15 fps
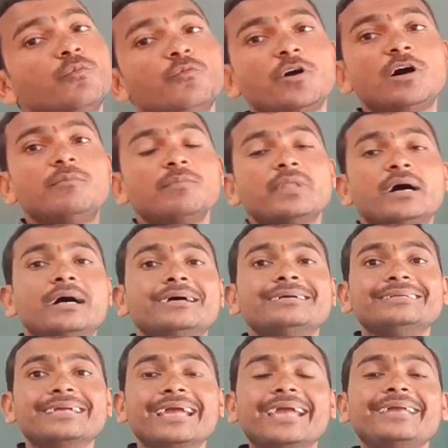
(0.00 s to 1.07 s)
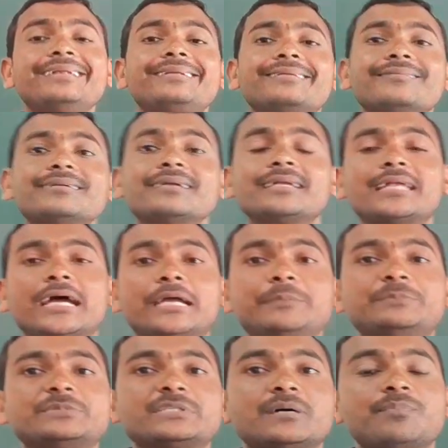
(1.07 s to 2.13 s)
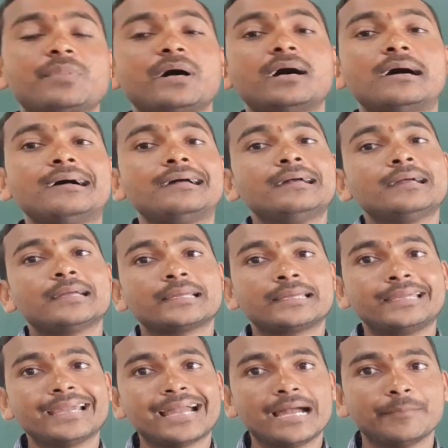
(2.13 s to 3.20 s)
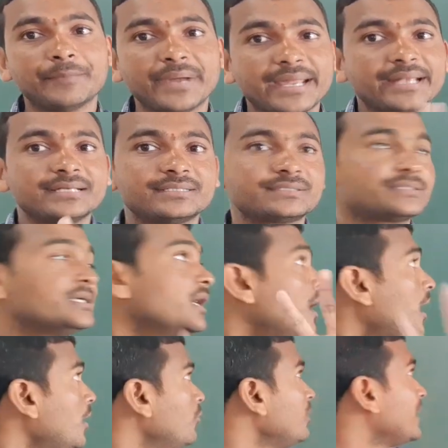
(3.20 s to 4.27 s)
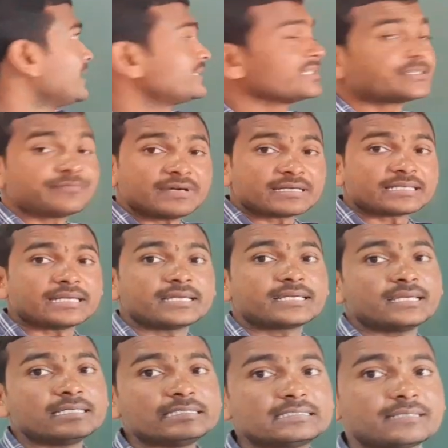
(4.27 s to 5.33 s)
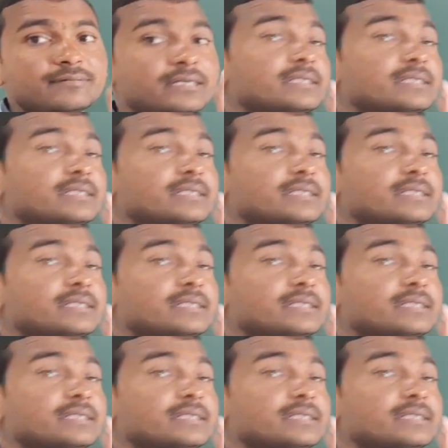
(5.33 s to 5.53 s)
form the 8 types of the gametes. How like that we are taking is a very